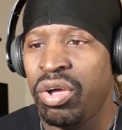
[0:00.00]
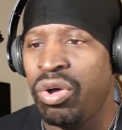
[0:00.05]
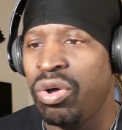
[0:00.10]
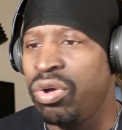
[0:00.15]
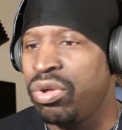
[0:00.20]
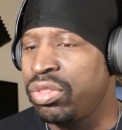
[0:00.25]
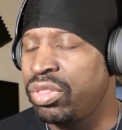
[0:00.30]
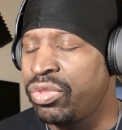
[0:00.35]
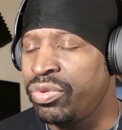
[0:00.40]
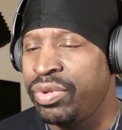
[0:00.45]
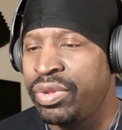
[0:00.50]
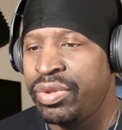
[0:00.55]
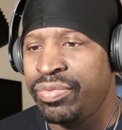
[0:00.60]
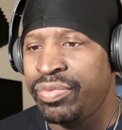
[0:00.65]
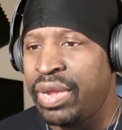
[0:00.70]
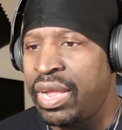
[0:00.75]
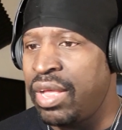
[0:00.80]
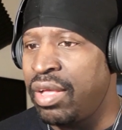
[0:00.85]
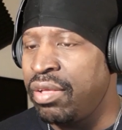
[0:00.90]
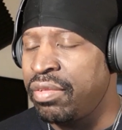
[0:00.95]
All three
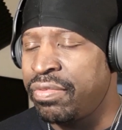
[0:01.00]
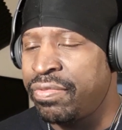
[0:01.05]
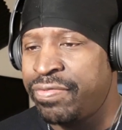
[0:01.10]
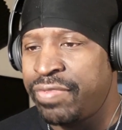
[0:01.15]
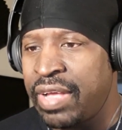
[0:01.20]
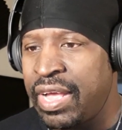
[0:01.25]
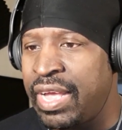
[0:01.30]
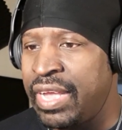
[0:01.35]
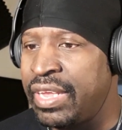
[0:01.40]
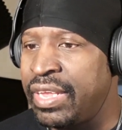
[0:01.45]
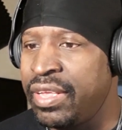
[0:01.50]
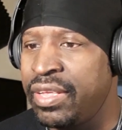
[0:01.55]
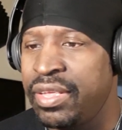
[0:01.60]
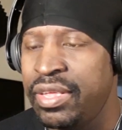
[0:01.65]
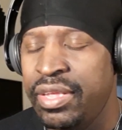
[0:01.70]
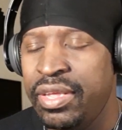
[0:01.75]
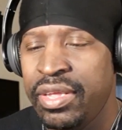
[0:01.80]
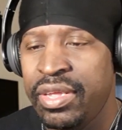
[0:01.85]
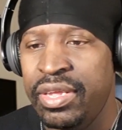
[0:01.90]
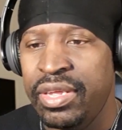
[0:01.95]
rounds fire.
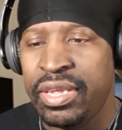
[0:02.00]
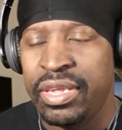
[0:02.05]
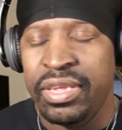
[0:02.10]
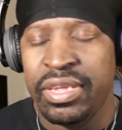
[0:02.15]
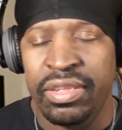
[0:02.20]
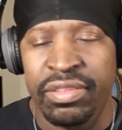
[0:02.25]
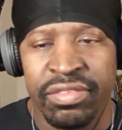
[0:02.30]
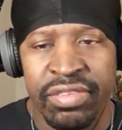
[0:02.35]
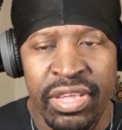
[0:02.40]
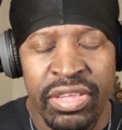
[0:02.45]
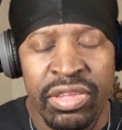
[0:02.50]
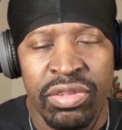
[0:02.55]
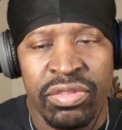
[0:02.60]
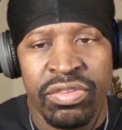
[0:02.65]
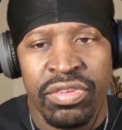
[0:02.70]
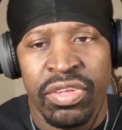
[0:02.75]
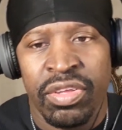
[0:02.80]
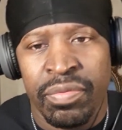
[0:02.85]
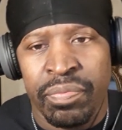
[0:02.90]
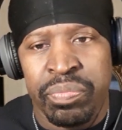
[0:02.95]
He continued
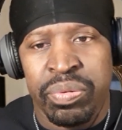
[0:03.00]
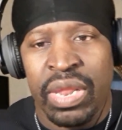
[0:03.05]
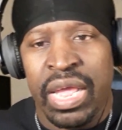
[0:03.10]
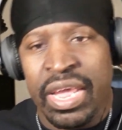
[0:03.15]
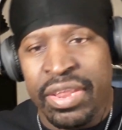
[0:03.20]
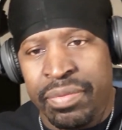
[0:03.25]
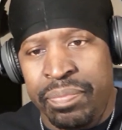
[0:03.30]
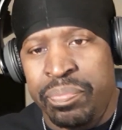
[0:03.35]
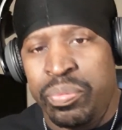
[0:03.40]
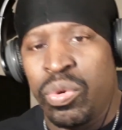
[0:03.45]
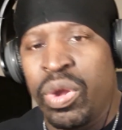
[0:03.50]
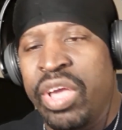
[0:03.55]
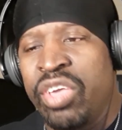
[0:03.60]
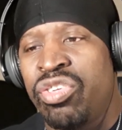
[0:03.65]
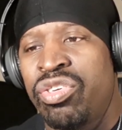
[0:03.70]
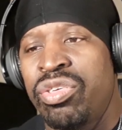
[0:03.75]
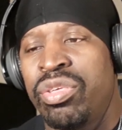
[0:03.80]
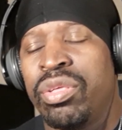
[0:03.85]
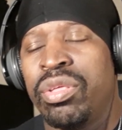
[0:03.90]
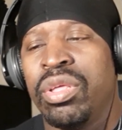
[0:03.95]
to apply the
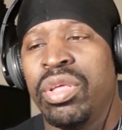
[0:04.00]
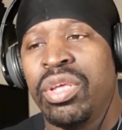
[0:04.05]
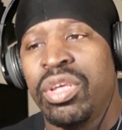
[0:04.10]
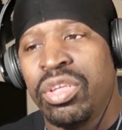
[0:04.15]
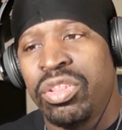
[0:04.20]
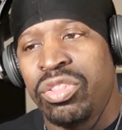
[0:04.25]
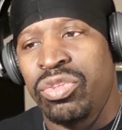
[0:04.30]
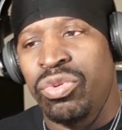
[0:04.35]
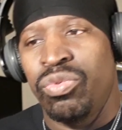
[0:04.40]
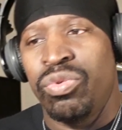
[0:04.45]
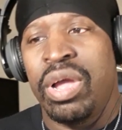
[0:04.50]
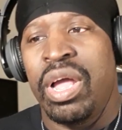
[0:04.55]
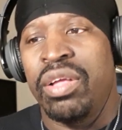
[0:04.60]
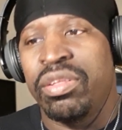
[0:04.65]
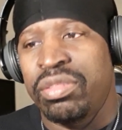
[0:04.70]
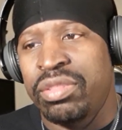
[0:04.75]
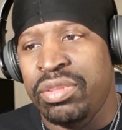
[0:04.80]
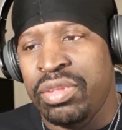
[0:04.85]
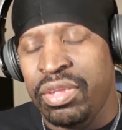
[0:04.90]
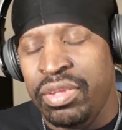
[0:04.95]
pressure
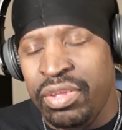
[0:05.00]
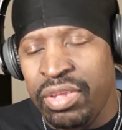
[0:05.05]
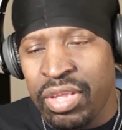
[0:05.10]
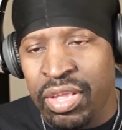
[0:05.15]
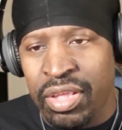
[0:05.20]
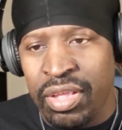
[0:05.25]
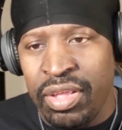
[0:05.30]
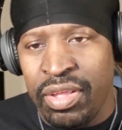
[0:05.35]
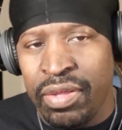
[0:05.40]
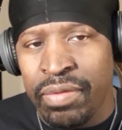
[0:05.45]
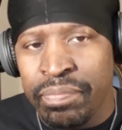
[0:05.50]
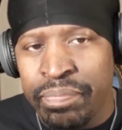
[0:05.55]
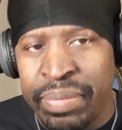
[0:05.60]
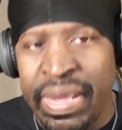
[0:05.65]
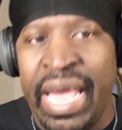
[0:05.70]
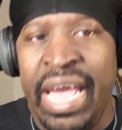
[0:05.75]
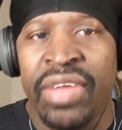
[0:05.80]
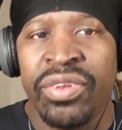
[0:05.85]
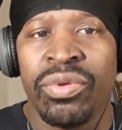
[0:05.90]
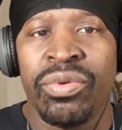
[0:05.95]
throughout the
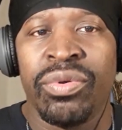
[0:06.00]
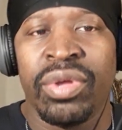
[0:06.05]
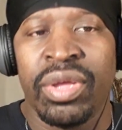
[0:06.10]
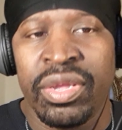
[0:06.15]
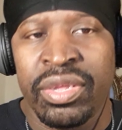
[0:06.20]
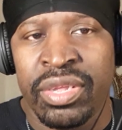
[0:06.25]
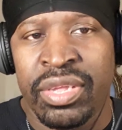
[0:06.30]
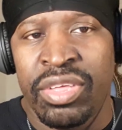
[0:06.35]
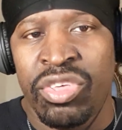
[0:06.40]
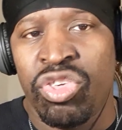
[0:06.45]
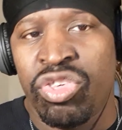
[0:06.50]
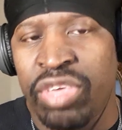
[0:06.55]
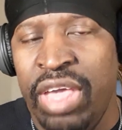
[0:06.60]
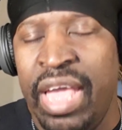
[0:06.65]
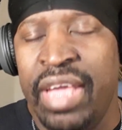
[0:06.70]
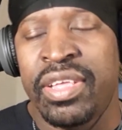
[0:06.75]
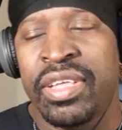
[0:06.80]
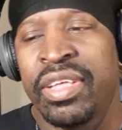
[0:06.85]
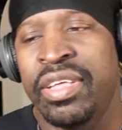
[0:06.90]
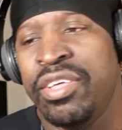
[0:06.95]
battle against
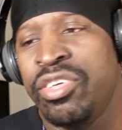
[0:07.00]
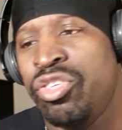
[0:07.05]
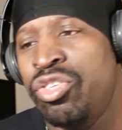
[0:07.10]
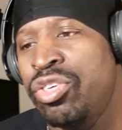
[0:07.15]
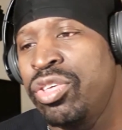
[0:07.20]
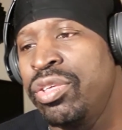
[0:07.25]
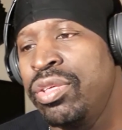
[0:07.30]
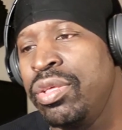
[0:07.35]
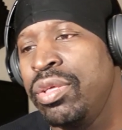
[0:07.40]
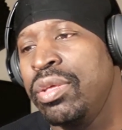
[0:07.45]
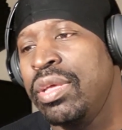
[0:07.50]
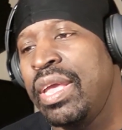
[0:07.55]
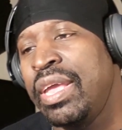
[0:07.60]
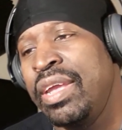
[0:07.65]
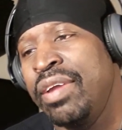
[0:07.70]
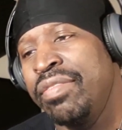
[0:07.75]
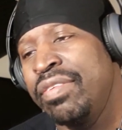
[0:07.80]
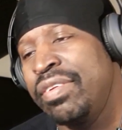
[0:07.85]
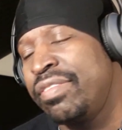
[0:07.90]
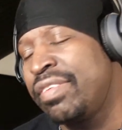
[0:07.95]
Shotgun Shug.
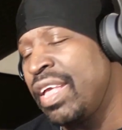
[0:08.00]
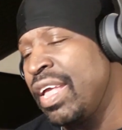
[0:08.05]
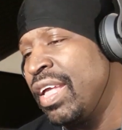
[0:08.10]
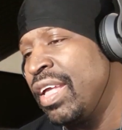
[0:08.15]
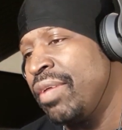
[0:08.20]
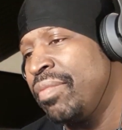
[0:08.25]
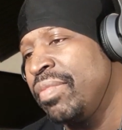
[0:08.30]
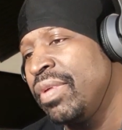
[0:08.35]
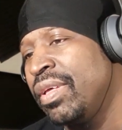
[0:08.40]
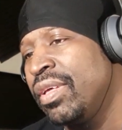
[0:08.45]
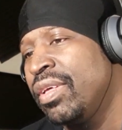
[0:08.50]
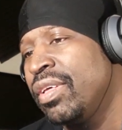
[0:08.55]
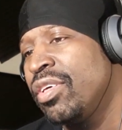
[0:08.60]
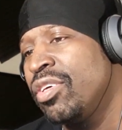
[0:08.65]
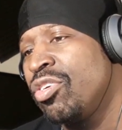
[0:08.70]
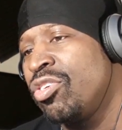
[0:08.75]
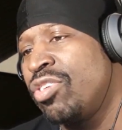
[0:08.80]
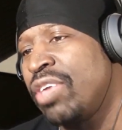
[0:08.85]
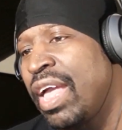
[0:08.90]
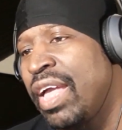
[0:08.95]
Every time
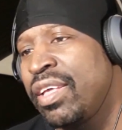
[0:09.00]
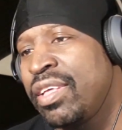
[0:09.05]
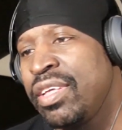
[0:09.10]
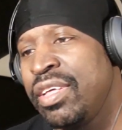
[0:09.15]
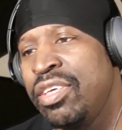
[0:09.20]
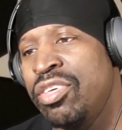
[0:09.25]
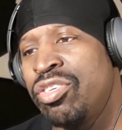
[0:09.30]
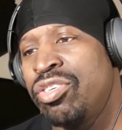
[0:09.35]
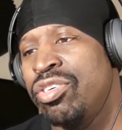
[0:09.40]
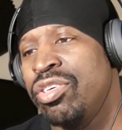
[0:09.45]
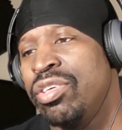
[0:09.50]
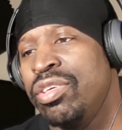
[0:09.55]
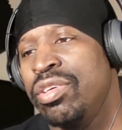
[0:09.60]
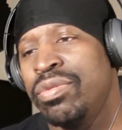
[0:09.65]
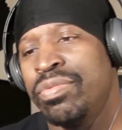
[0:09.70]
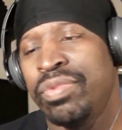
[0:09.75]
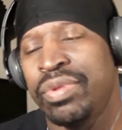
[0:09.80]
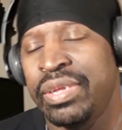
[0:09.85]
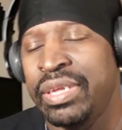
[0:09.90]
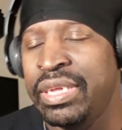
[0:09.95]
Shotgun
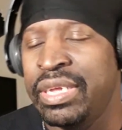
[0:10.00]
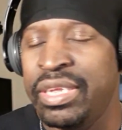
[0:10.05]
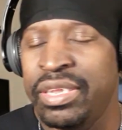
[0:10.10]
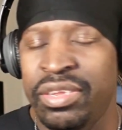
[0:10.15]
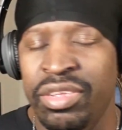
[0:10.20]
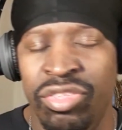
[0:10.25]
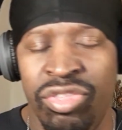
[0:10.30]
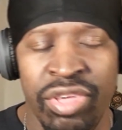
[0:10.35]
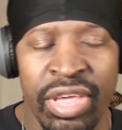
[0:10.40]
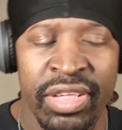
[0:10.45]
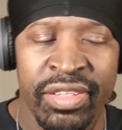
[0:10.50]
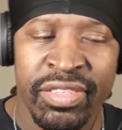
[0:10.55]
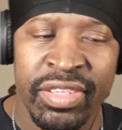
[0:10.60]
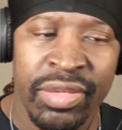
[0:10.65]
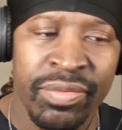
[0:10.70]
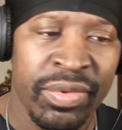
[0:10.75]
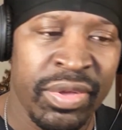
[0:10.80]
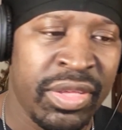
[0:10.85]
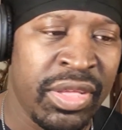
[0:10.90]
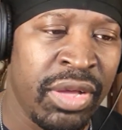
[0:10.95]
Shug would end it,
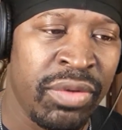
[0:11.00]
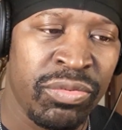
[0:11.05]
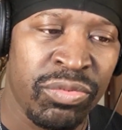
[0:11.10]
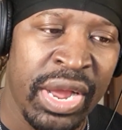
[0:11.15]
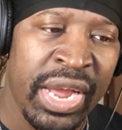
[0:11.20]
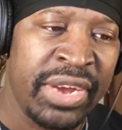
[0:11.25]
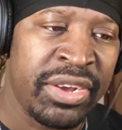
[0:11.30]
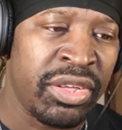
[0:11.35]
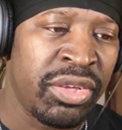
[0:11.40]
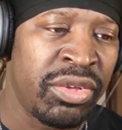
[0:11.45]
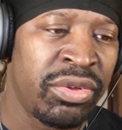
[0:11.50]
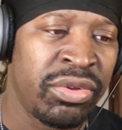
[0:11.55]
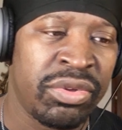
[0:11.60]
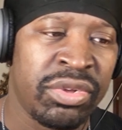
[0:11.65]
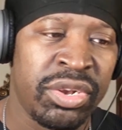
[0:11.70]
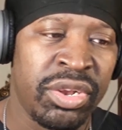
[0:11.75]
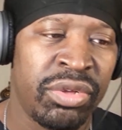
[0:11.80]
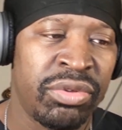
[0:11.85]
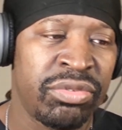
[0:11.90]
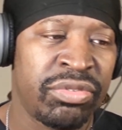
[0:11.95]
JC would come right on,
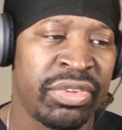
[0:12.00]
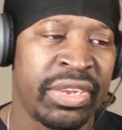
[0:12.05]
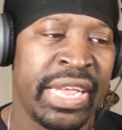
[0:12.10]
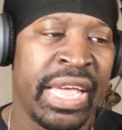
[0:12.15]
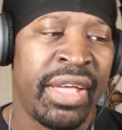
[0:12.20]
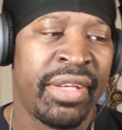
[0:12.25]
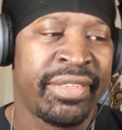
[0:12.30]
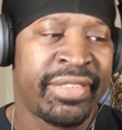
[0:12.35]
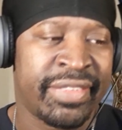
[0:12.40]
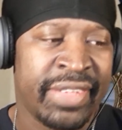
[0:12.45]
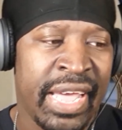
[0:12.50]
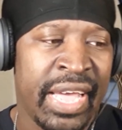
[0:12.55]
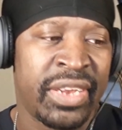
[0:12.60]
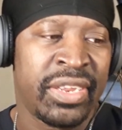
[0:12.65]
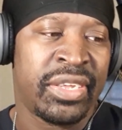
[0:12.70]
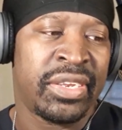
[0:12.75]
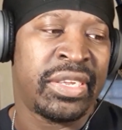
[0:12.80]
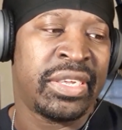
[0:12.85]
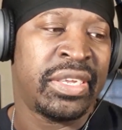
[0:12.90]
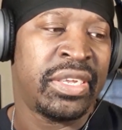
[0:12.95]
close it out
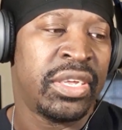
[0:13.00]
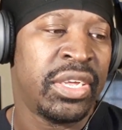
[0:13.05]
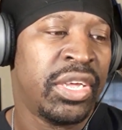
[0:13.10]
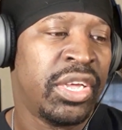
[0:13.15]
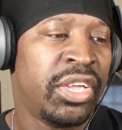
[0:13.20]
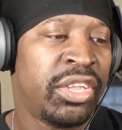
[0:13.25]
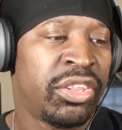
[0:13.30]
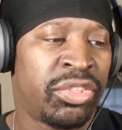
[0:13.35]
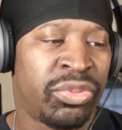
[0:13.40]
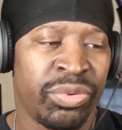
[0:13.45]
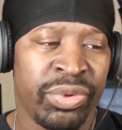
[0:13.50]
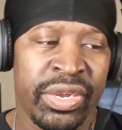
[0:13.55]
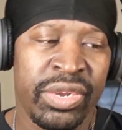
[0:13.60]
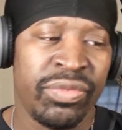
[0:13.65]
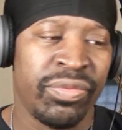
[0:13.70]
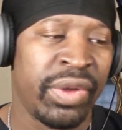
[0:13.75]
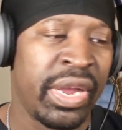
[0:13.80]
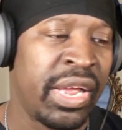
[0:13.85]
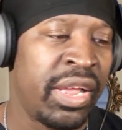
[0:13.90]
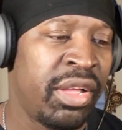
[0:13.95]
solidly. Three
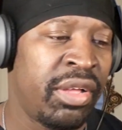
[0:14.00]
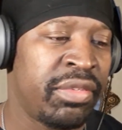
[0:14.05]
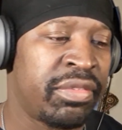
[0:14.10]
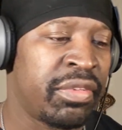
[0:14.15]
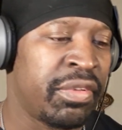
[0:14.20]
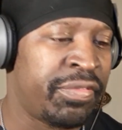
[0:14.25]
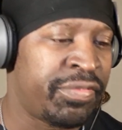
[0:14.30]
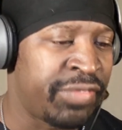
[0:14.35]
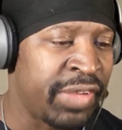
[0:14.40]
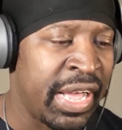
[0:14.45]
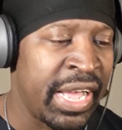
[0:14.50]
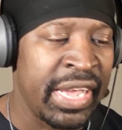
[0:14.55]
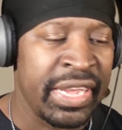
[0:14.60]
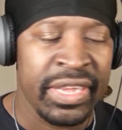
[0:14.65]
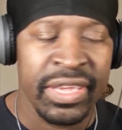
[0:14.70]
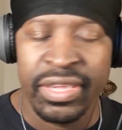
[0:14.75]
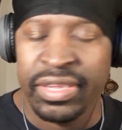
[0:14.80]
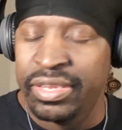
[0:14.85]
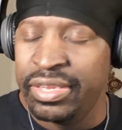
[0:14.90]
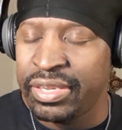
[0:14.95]
rounds of
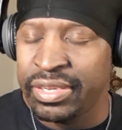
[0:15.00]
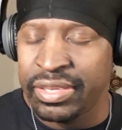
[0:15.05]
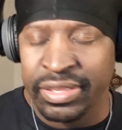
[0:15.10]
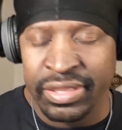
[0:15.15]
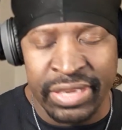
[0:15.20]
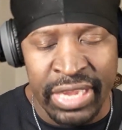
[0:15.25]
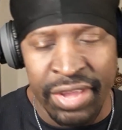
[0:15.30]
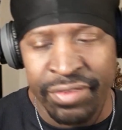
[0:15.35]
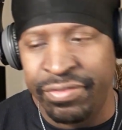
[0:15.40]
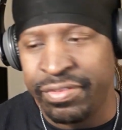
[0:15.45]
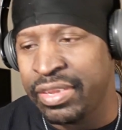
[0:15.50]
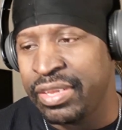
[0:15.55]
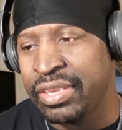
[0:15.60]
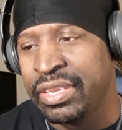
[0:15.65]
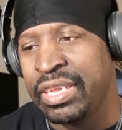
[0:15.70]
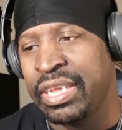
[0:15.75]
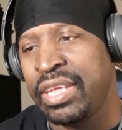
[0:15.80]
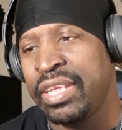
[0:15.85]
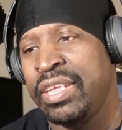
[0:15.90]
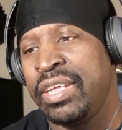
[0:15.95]
fire.
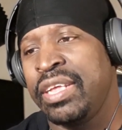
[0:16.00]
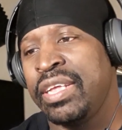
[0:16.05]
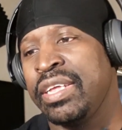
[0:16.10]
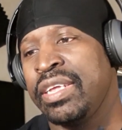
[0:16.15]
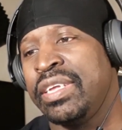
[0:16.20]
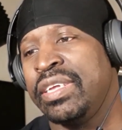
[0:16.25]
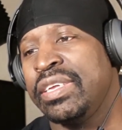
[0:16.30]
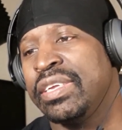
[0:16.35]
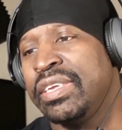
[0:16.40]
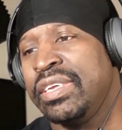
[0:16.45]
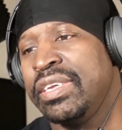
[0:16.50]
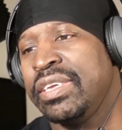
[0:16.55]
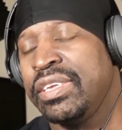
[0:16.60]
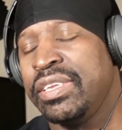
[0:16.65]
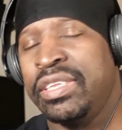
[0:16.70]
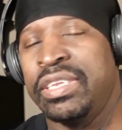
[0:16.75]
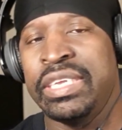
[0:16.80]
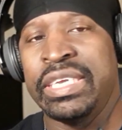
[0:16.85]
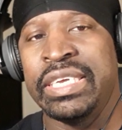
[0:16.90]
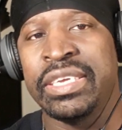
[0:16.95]
Definitely
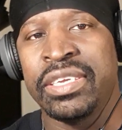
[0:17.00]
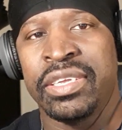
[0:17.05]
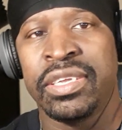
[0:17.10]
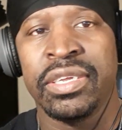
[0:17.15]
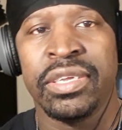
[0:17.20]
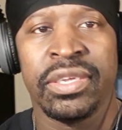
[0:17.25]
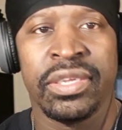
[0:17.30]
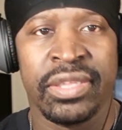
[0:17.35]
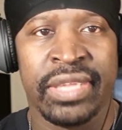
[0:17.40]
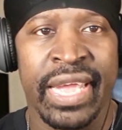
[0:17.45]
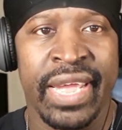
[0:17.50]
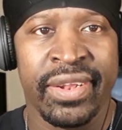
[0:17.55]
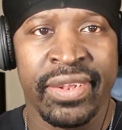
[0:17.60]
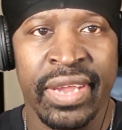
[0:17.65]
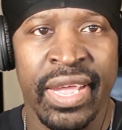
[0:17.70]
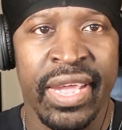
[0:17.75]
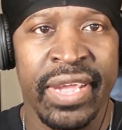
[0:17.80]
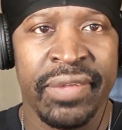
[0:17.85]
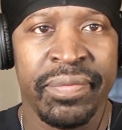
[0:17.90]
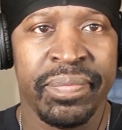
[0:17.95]
did good that
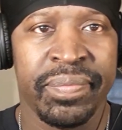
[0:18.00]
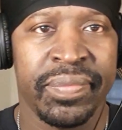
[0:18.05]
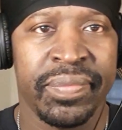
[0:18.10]
night.